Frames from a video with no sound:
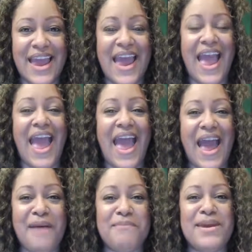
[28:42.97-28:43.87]

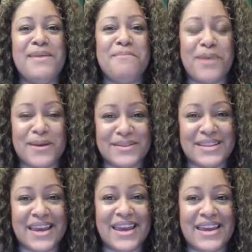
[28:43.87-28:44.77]
happy
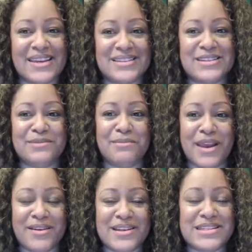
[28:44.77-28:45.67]
birthday to
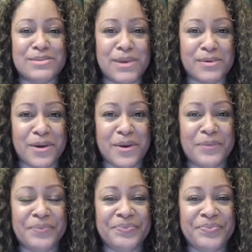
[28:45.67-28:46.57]
Mary
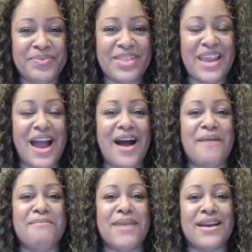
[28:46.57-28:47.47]
Spio.
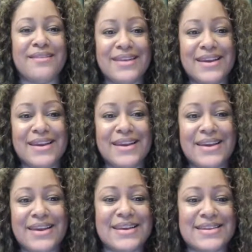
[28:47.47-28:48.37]
Mary
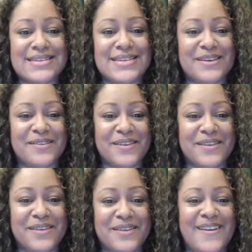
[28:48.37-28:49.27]
is the
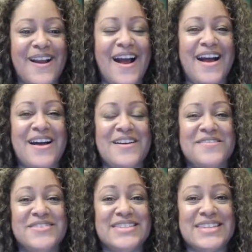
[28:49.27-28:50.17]
creator of
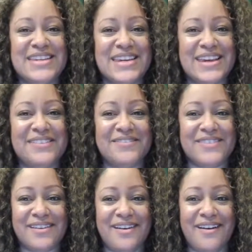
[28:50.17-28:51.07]
CEEK
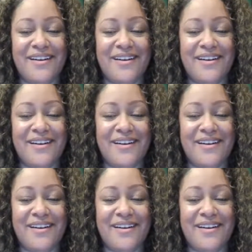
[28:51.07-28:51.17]
VR.